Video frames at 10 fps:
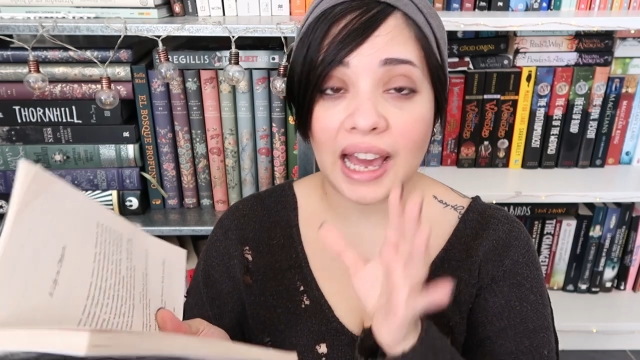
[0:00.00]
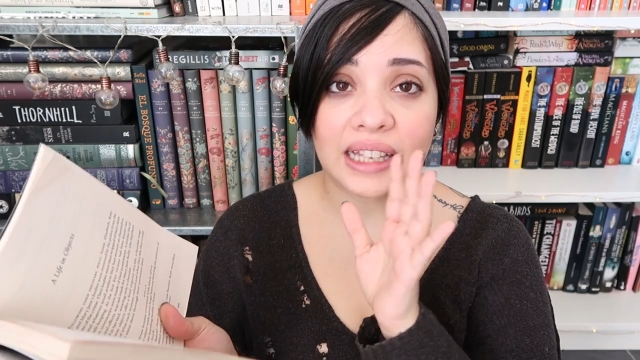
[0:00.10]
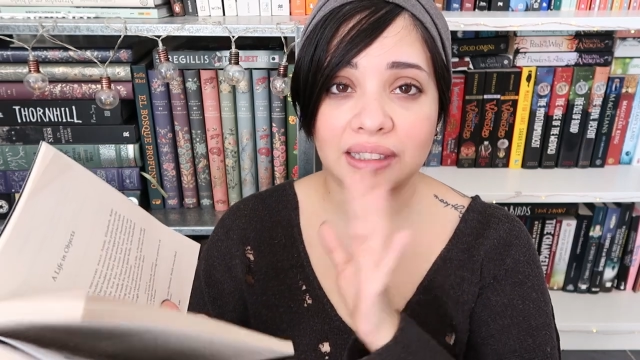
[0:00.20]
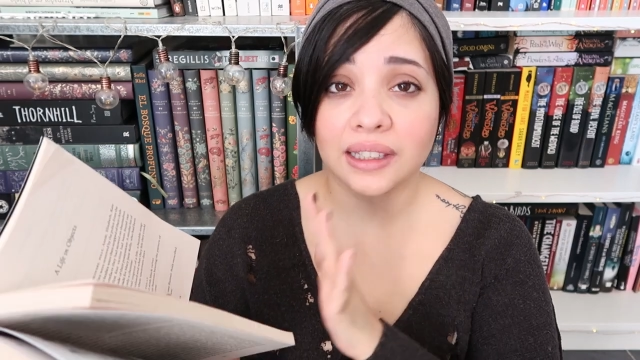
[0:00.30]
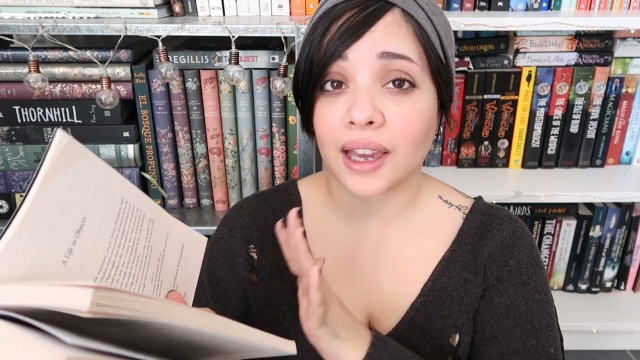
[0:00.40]

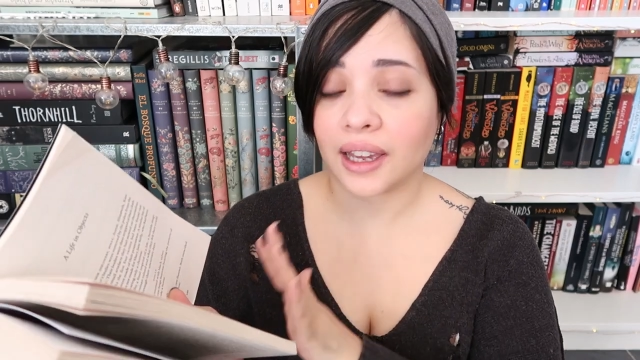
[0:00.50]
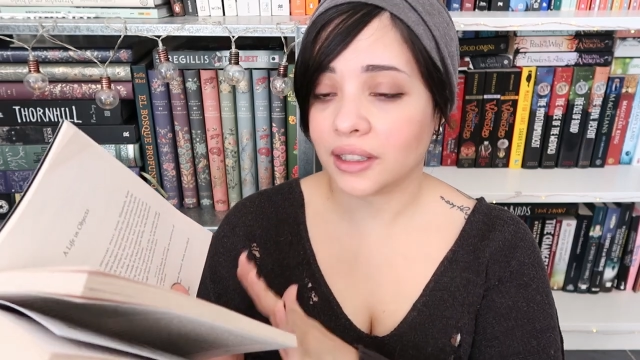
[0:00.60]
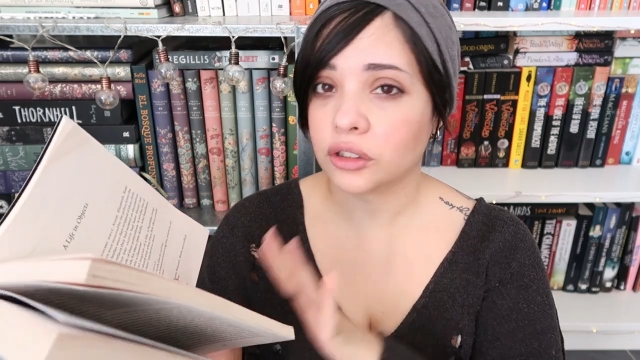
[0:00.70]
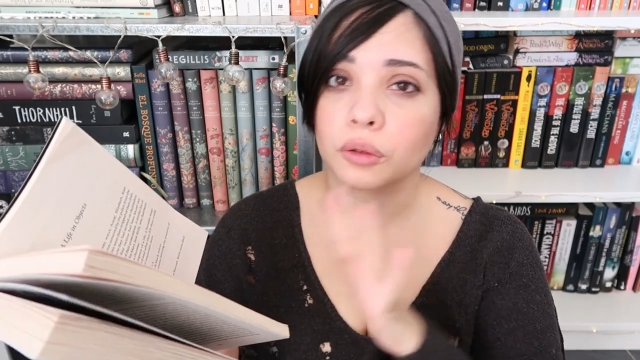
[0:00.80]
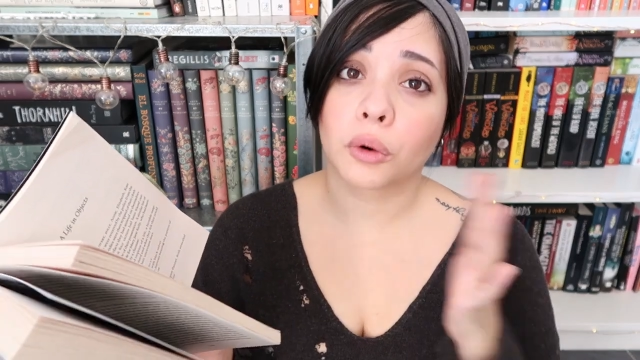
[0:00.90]
at the
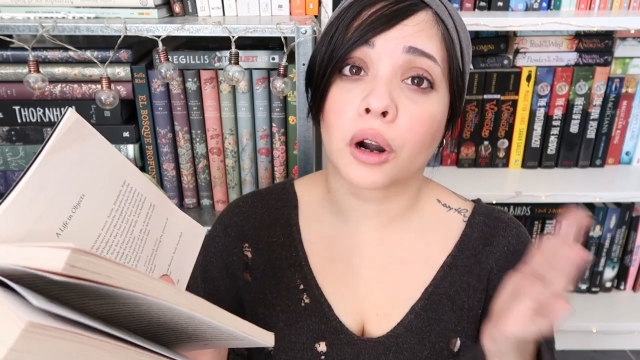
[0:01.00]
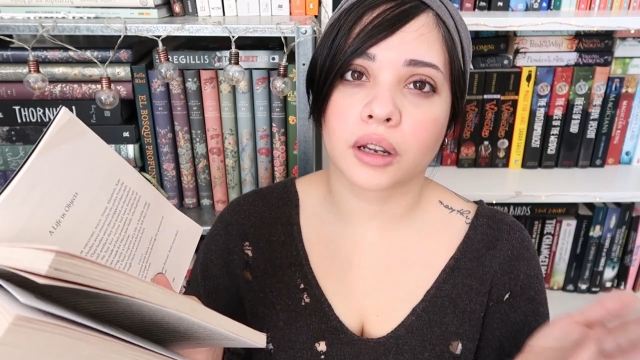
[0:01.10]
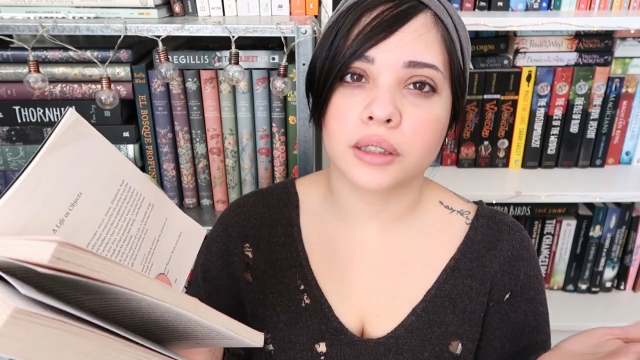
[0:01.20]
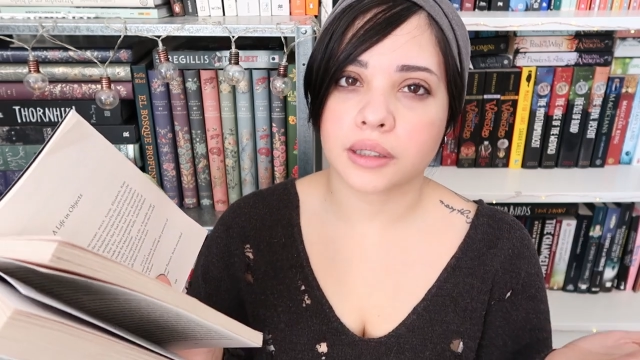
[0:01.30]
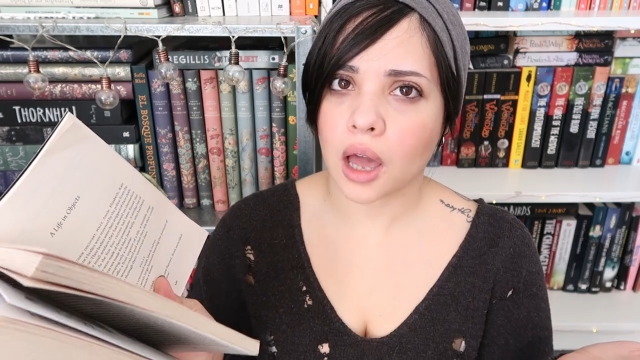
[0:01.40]
end, don't
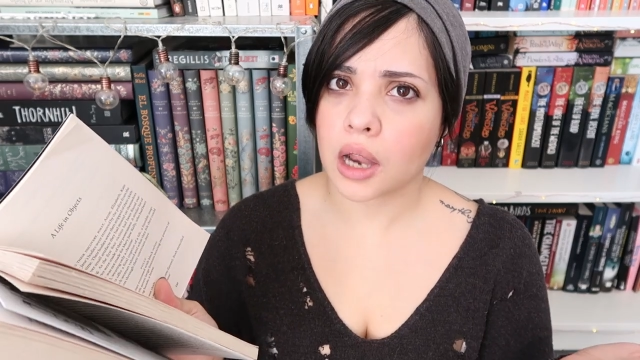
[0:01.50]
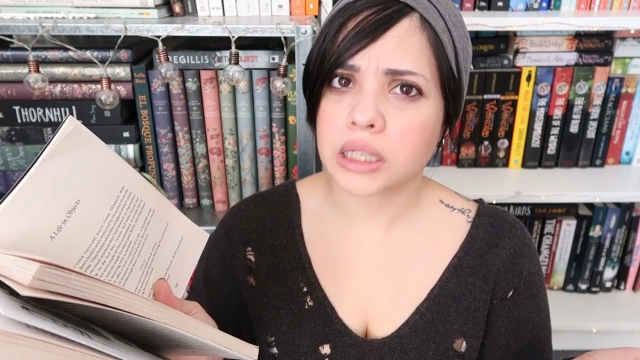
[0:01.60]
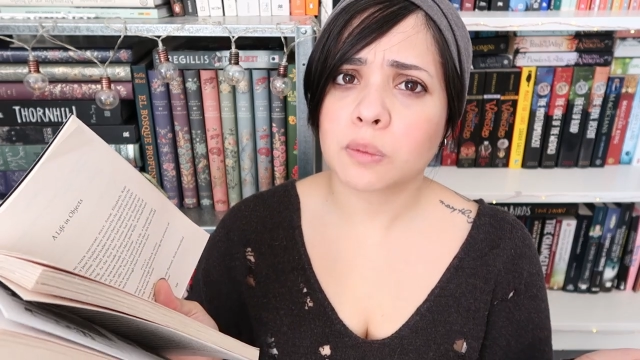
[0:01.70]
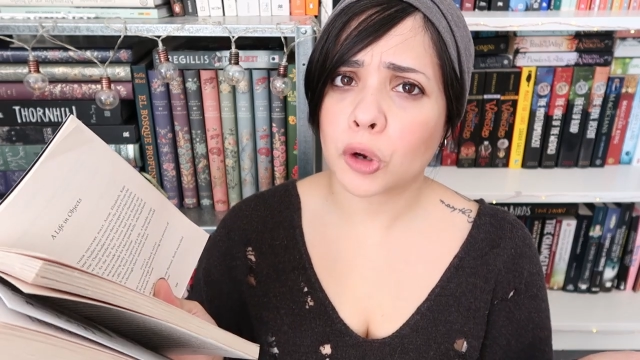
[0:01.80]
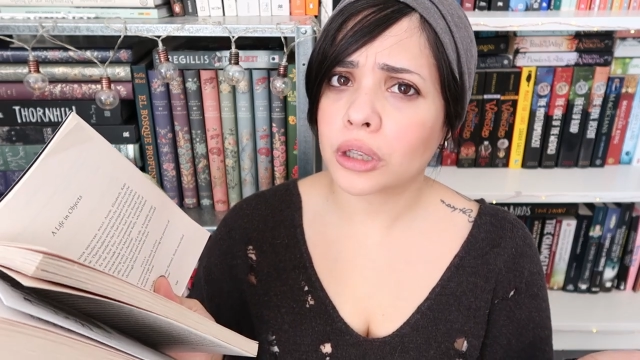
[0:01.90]
worry, it's not
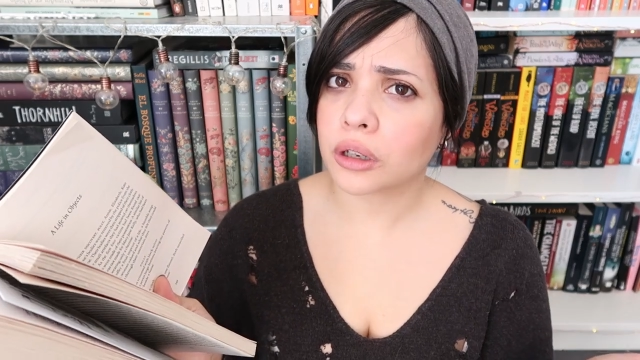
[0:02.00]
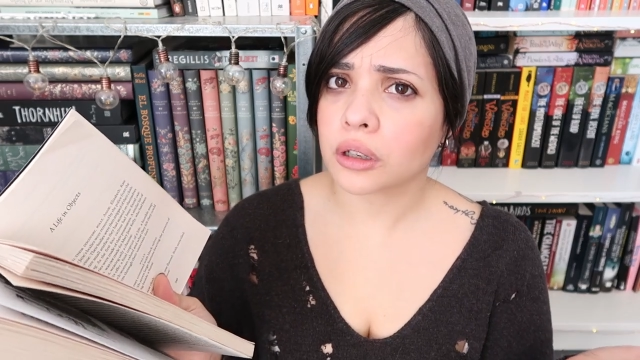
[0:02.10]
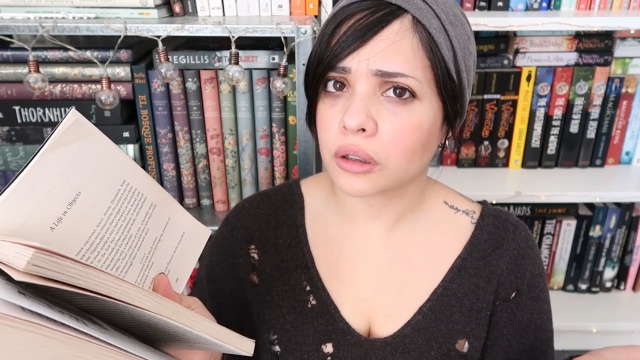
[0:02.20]
a spoiler,